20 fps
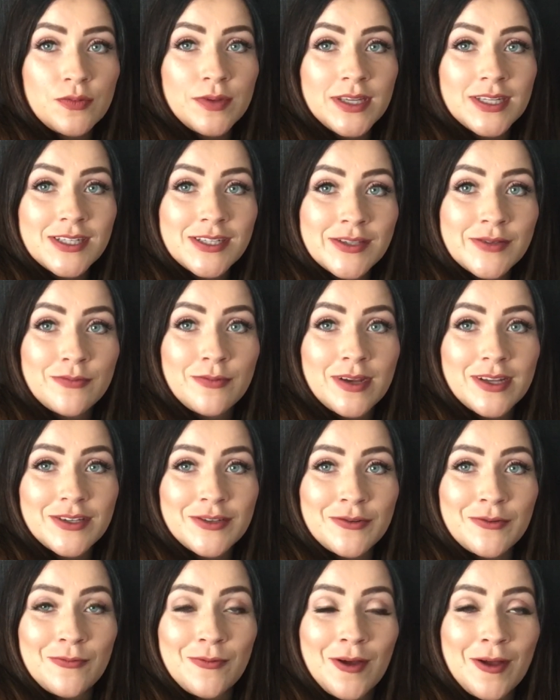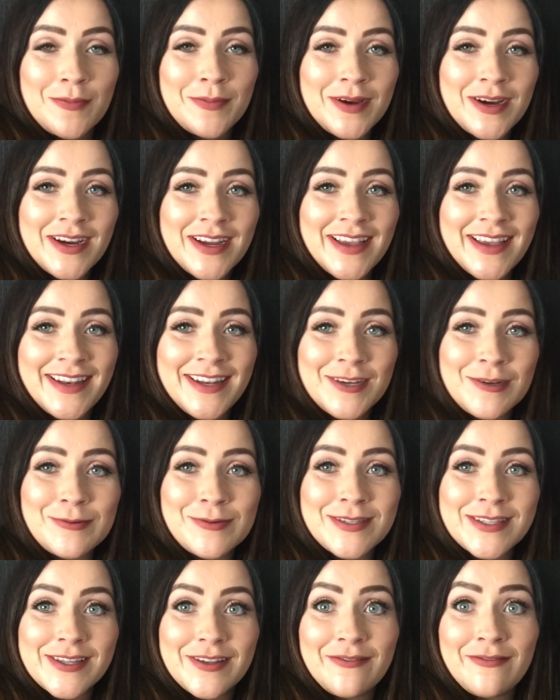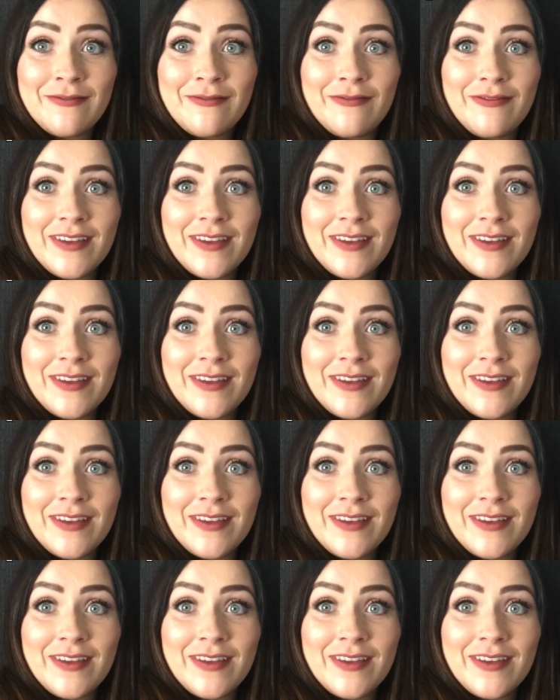we just went to Walmart, and it was the